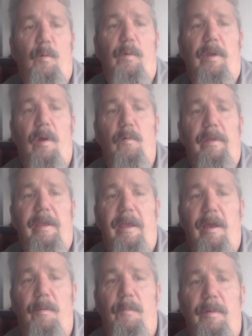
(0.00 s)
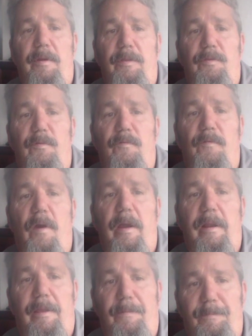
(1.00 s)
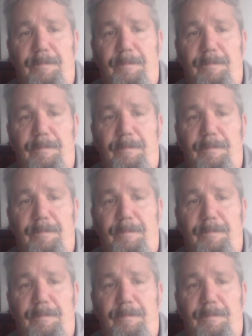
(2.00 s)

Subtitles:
We only count Monday through Friday.